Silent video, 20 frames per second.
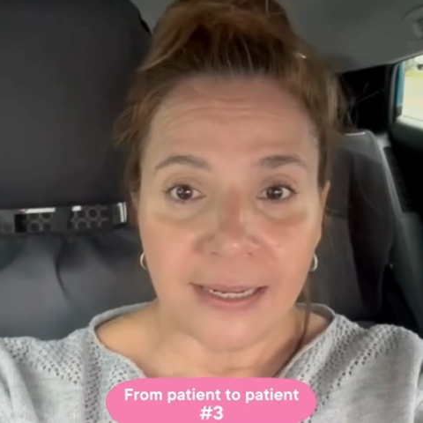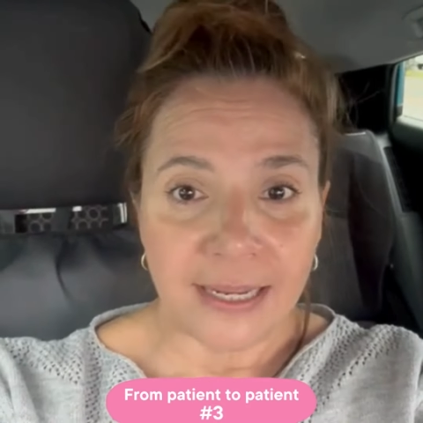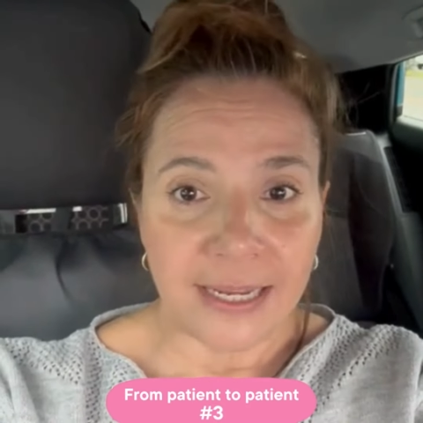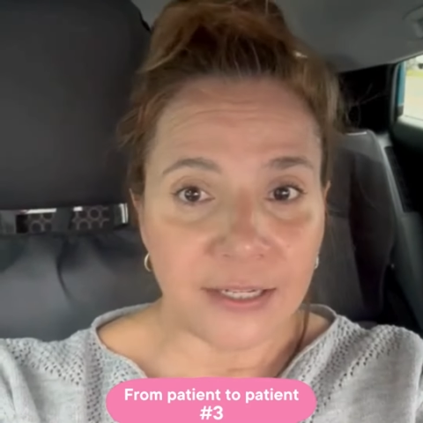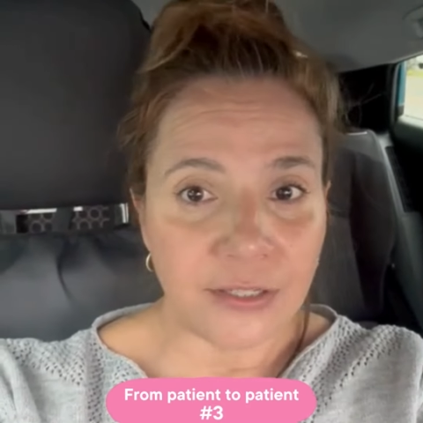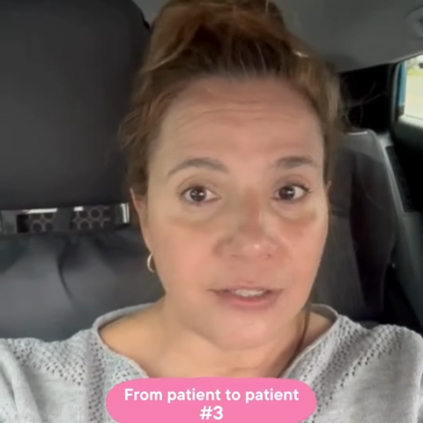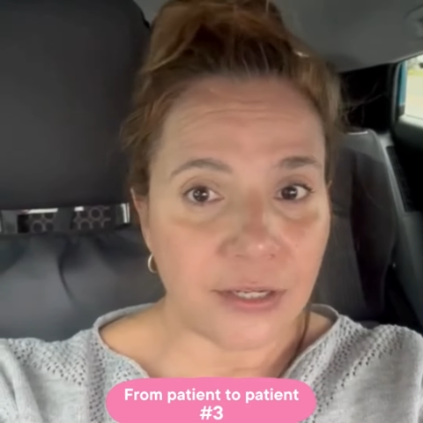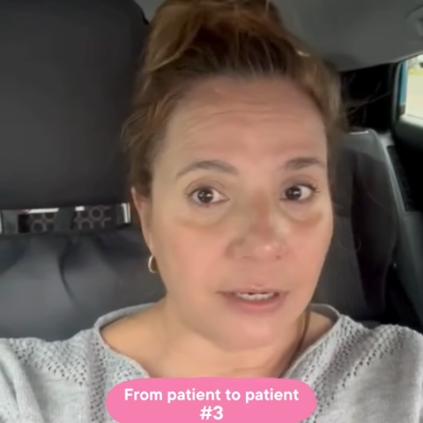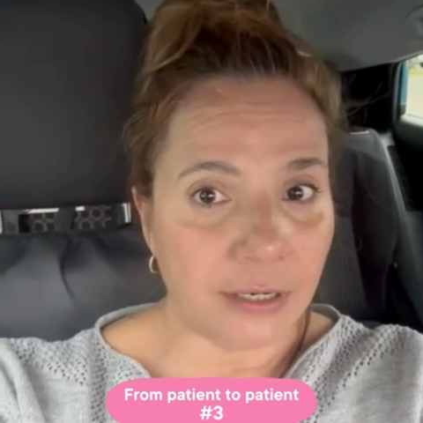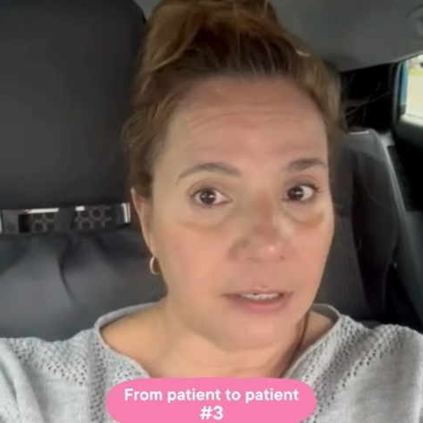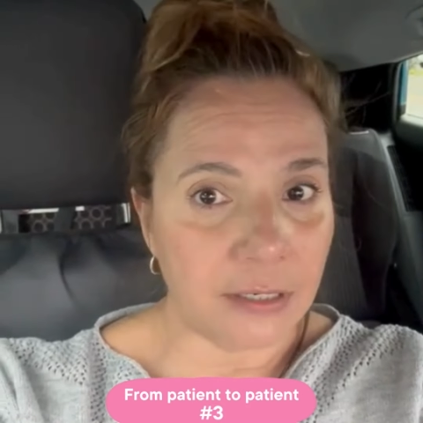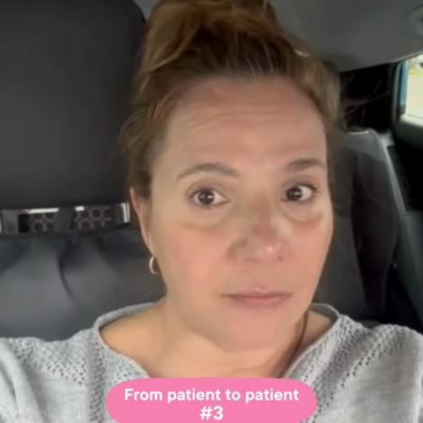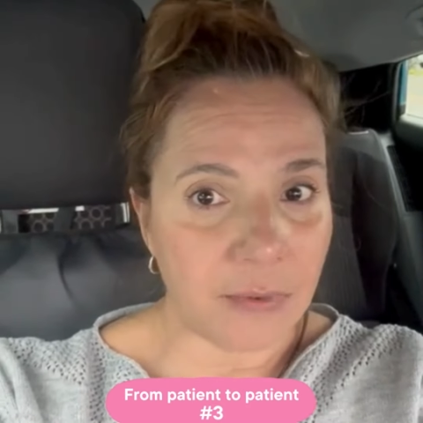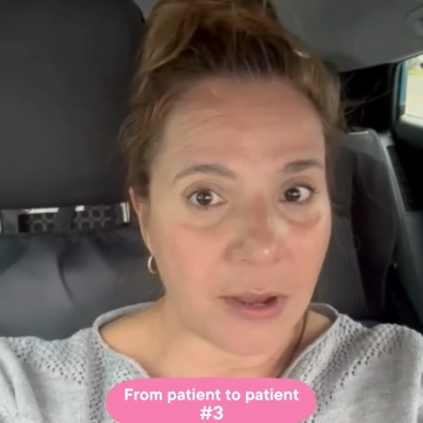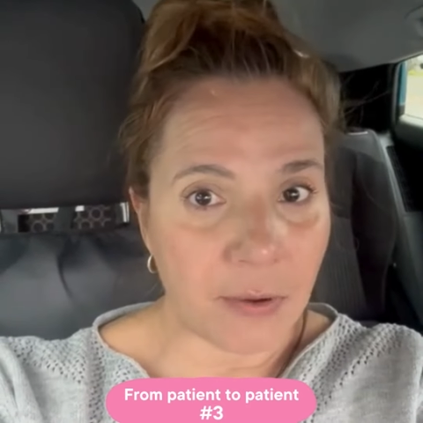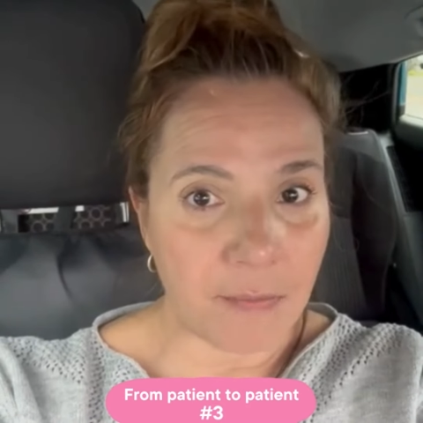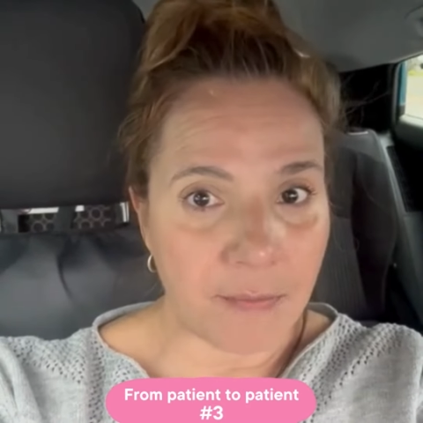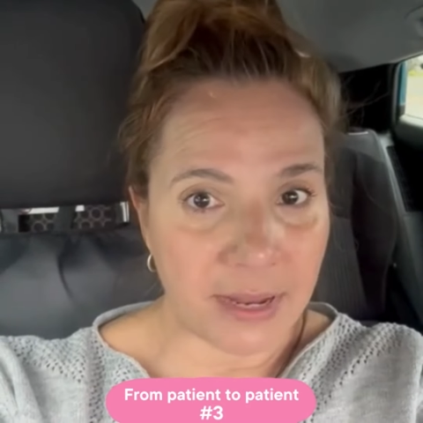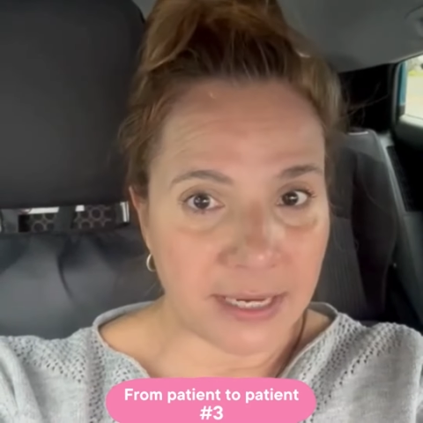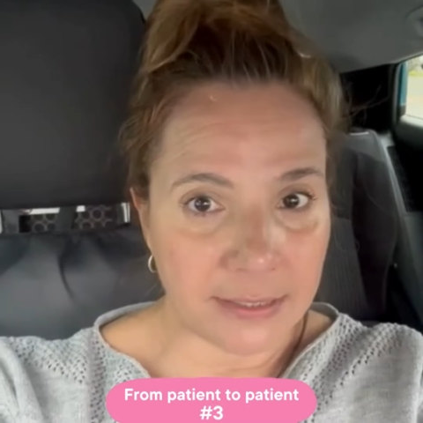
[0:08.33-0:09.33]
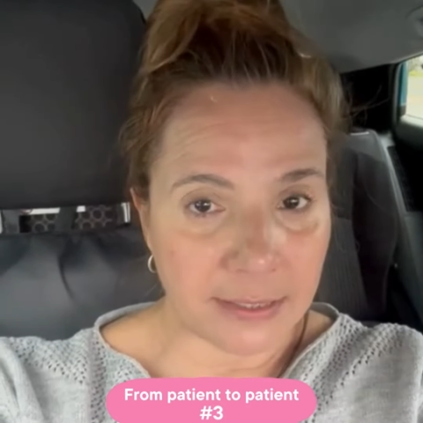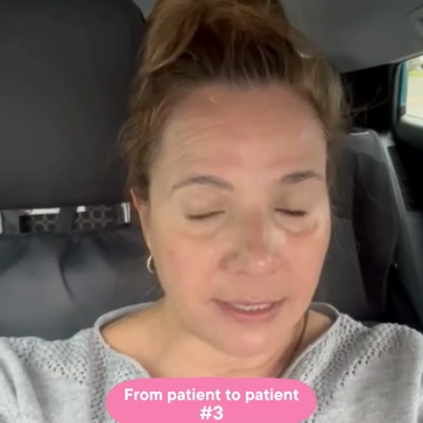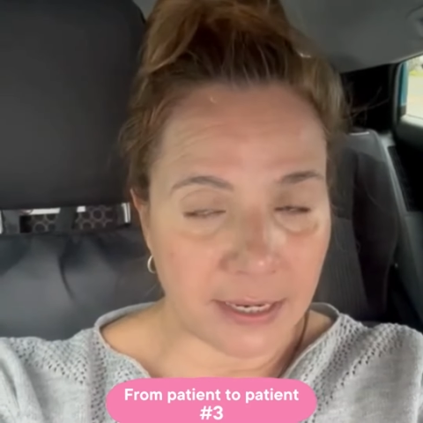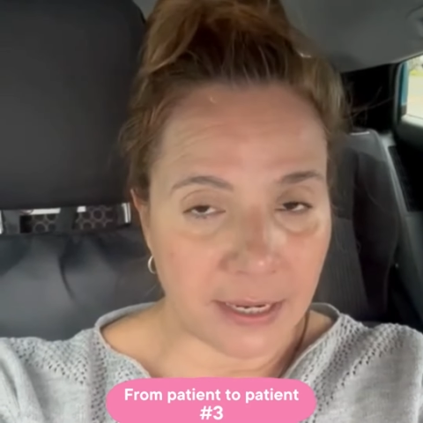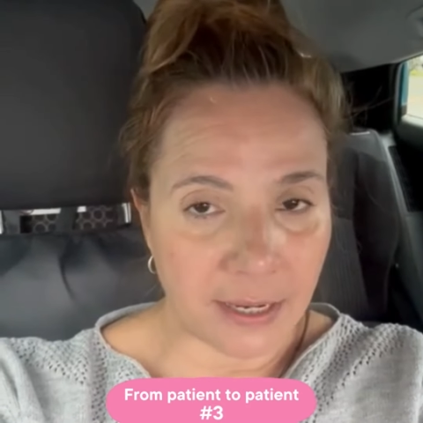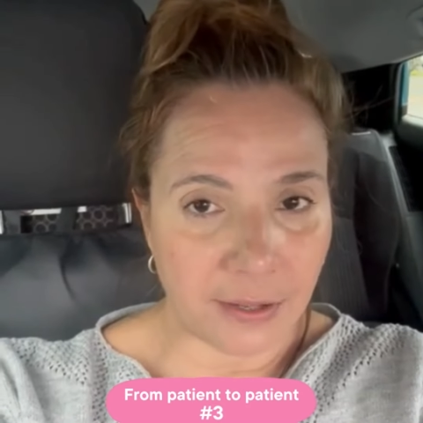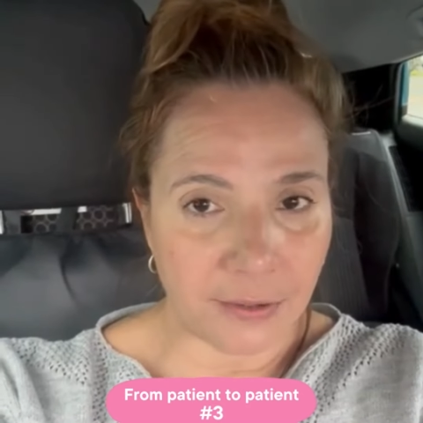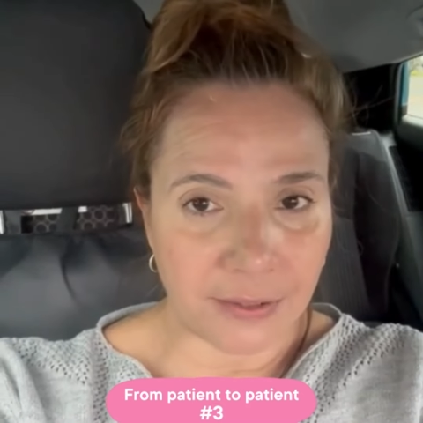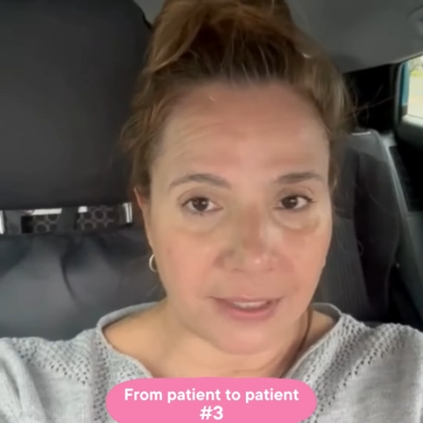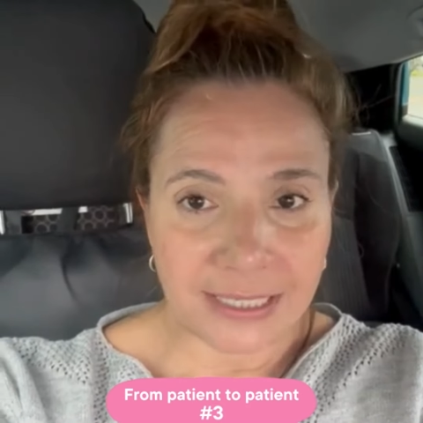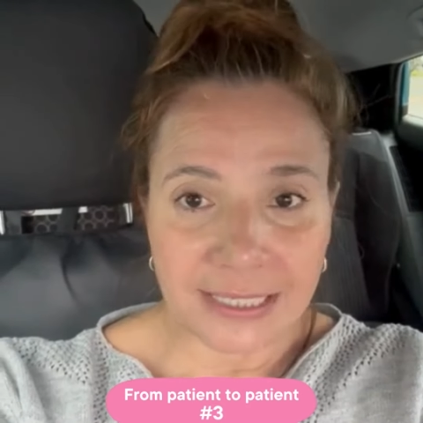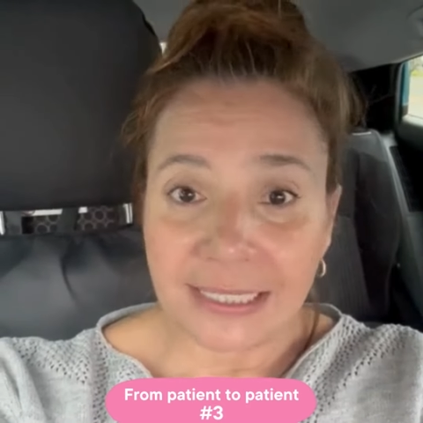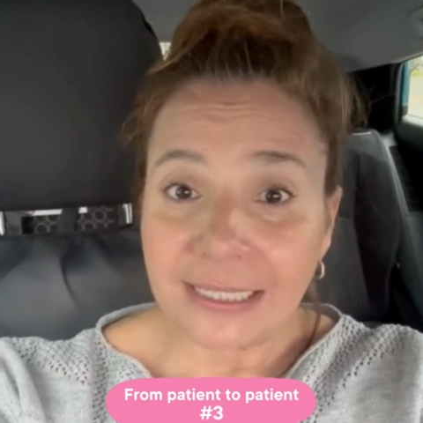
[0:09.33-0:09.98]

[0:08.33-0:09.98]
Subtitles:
and talking about mental health.